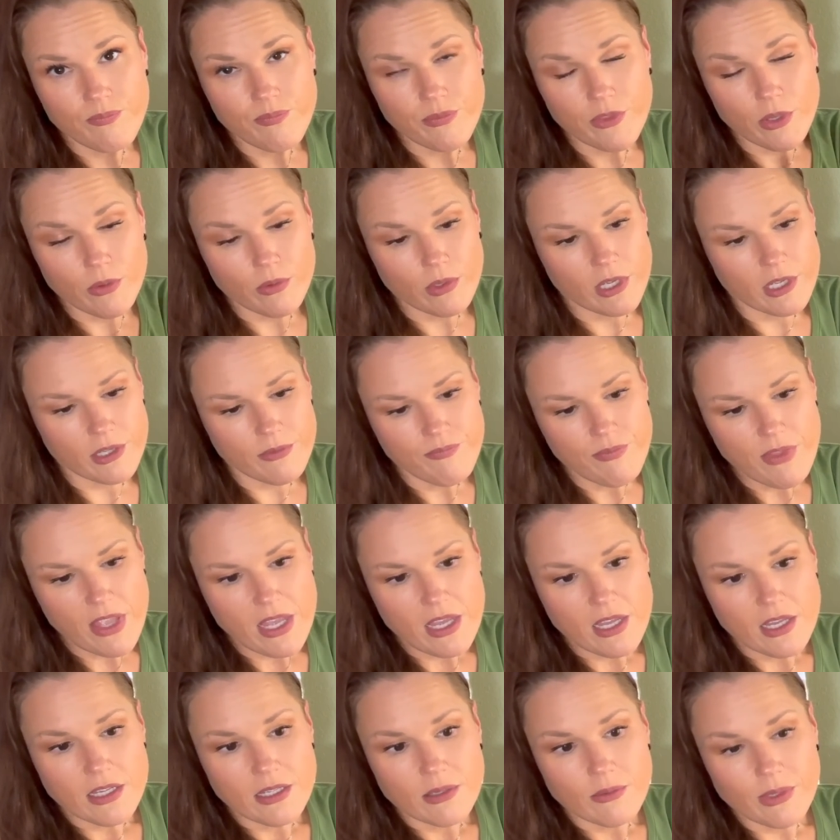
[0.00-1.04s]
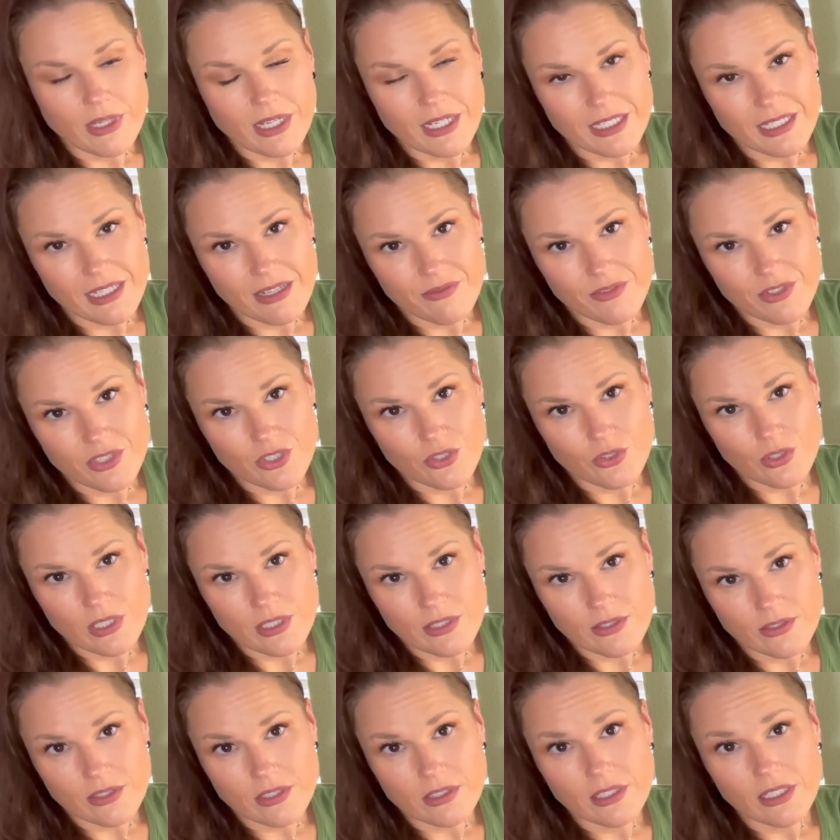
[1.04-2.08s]
Okay, we got to have the
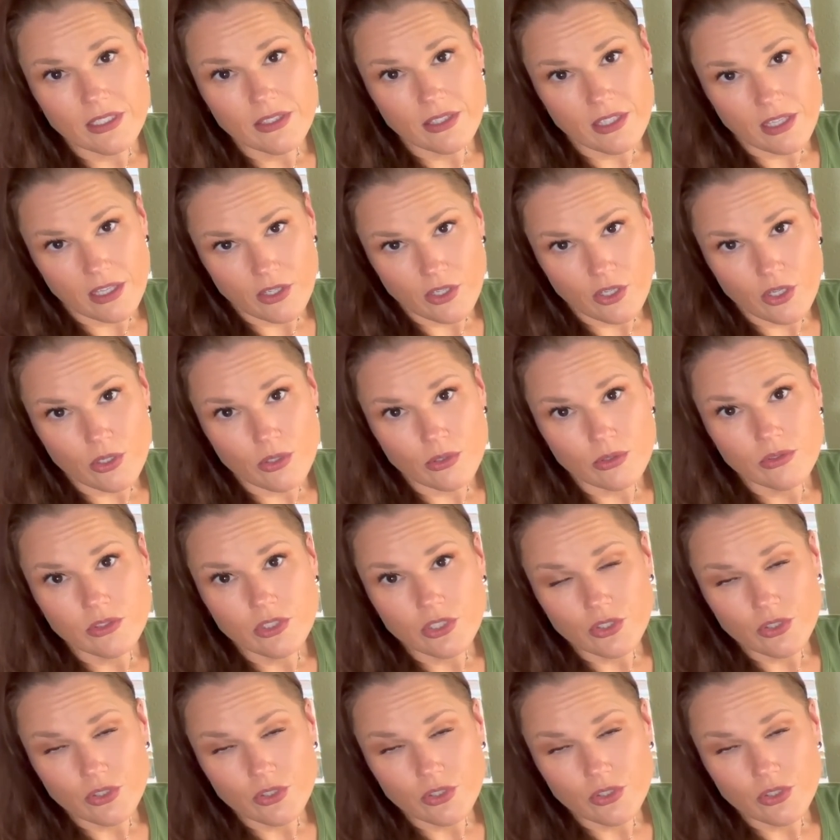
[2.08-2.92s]
strength to let that go, to